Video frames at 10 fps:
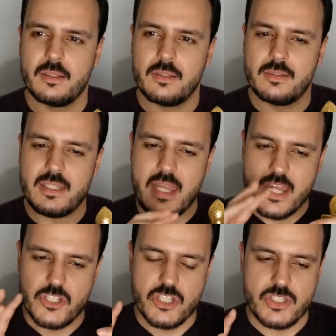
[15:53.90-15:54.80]
uh,
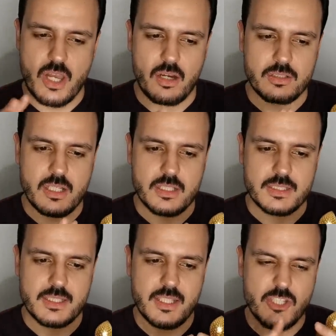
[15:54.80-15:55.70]
the edges are
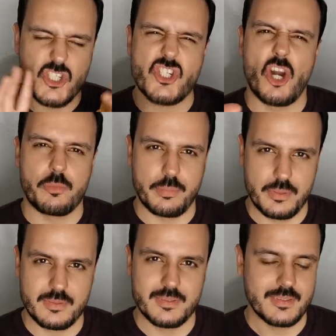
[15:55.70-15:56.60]
not sharp.
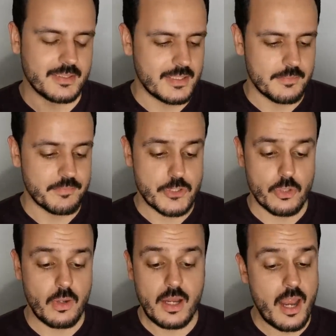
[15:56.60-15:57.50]
Um,
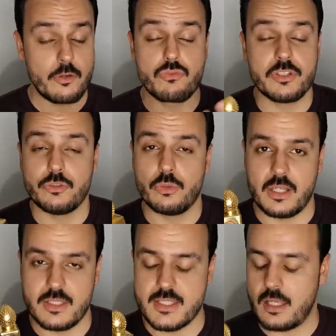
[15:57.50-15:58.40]
so I, I, really do
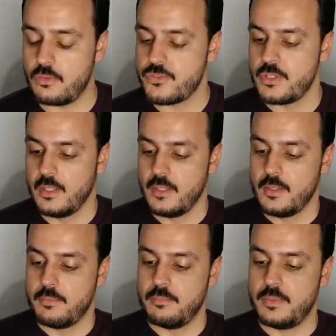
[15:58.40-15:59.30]
like this house,
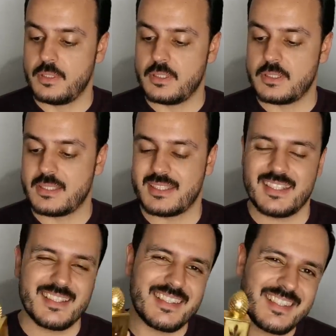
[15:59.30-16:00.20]
but
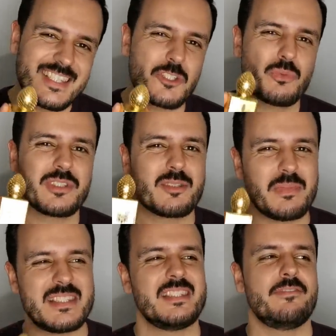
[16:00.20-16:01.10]
this one
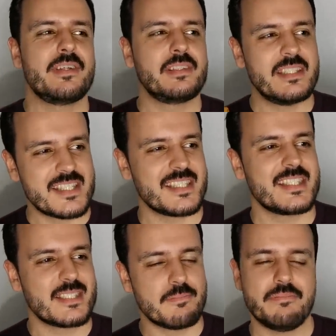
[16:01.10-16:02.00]
specifically,
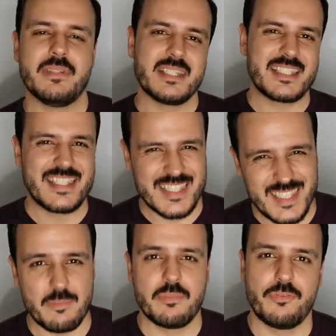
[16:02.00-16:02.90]
it's a bit
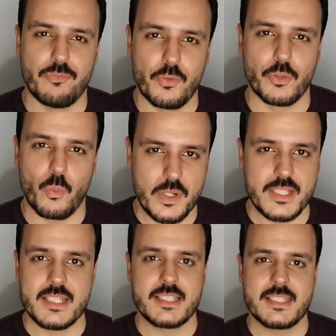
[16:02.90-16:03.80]
steep for what
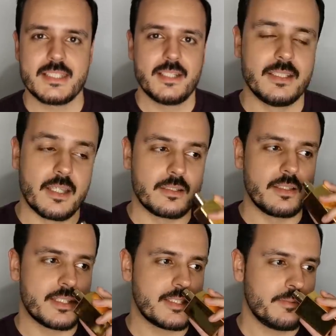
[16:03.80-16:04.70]
it is,
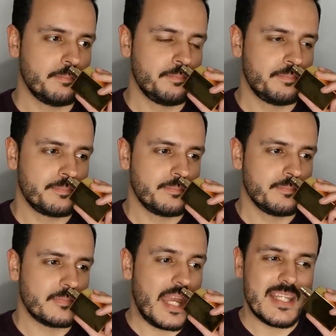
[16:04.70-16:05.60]
nonetheless.
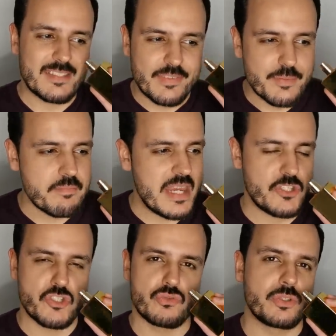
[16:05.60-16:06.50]
And it's very
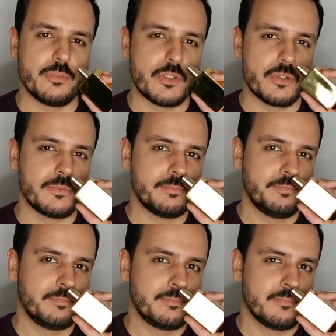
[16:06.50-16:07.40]
mainstream, you know,
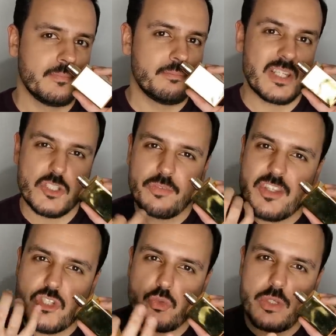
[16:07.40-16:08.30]
because
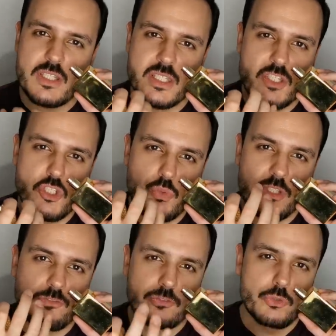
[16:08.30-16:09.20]
of the sweetness, the
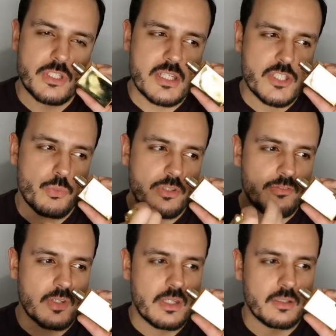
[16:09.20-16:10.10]
sweet fruitiness with the
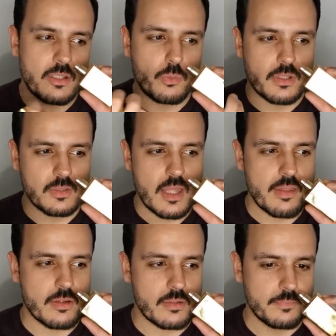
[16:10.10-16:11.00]
vanilla, with the
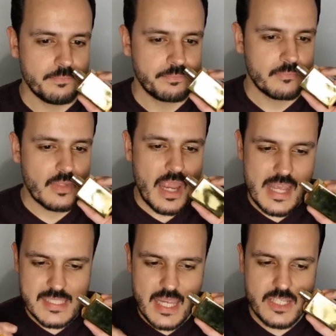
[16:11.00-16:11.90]
leather. It
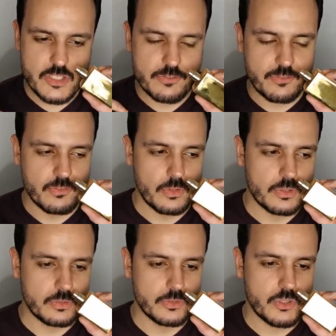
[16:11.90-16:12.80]
has a hint of
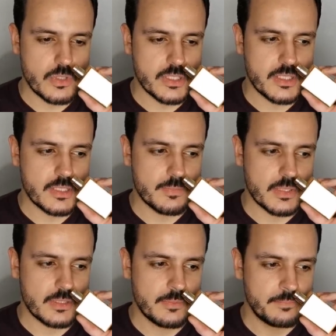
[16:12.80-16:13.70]
floral nuances,
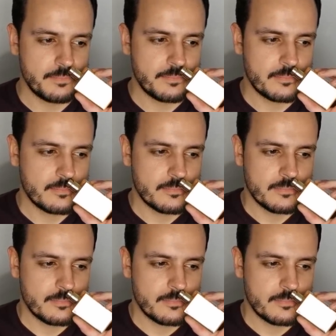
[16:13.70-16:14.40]
but, but